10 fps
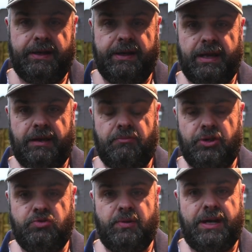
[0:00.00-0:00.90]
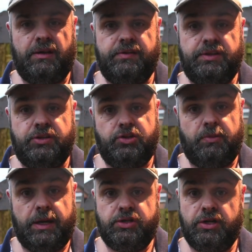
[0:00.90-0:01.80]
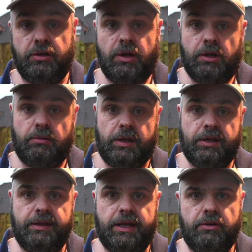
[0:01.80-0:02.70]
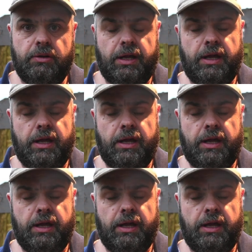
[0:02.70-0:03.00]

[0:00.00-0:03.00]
and then once we're out of the situation, we can then